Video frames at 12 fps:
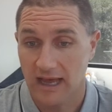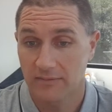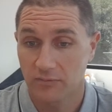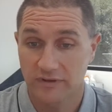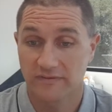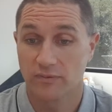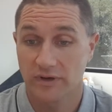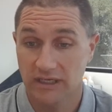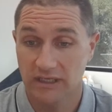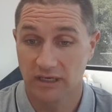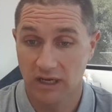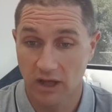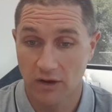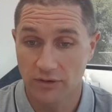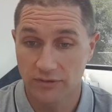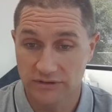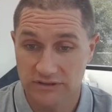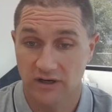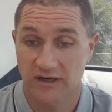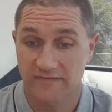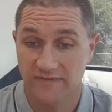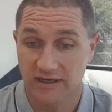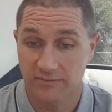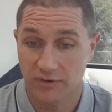with a really low side
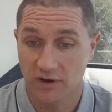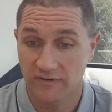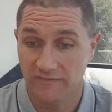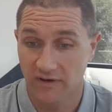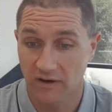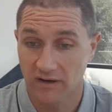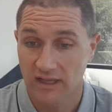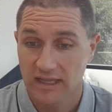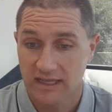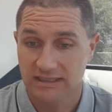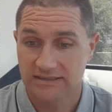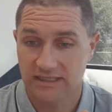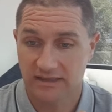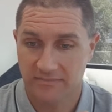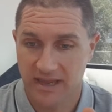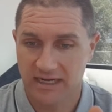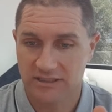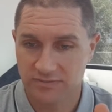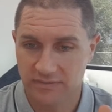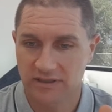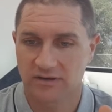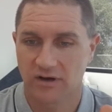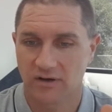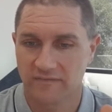effect profile is in the management
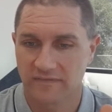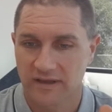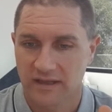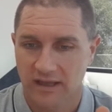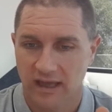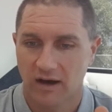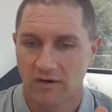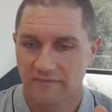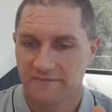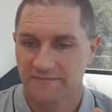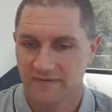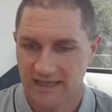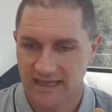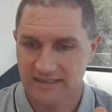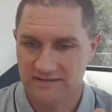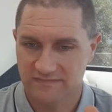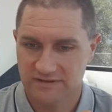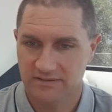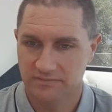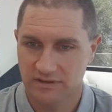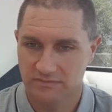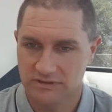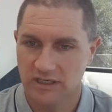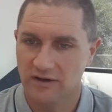of of flares of
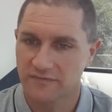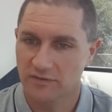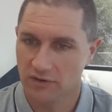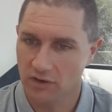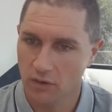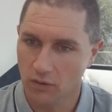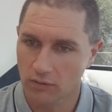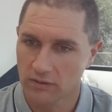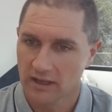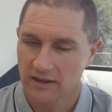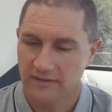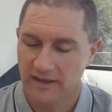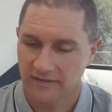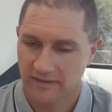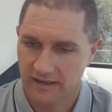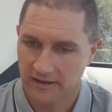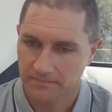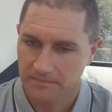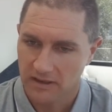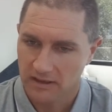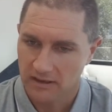symptoms. So if you recall that the